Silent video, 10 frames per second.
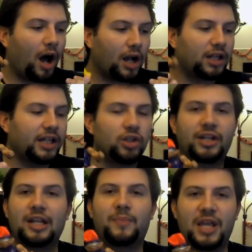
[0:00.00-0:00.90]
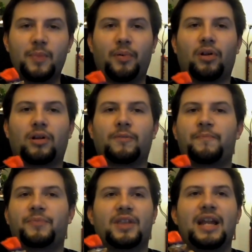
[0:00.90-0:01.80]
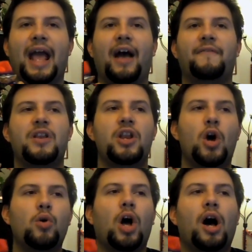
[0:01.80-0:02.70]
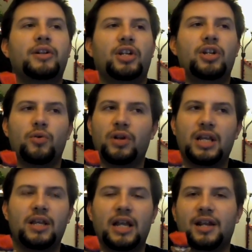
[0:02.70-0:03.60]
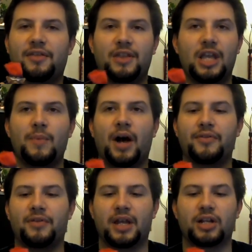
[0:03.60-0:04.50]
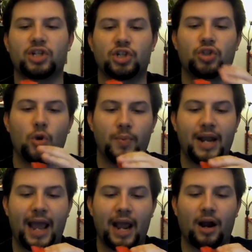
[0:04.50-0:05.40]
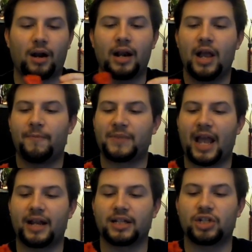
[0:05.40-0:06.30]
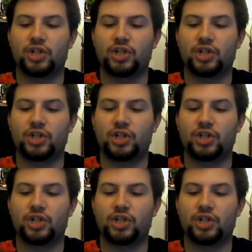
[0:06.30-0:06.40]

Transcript: ugly-looking people that have no continuity in a theme other than stupid hair and a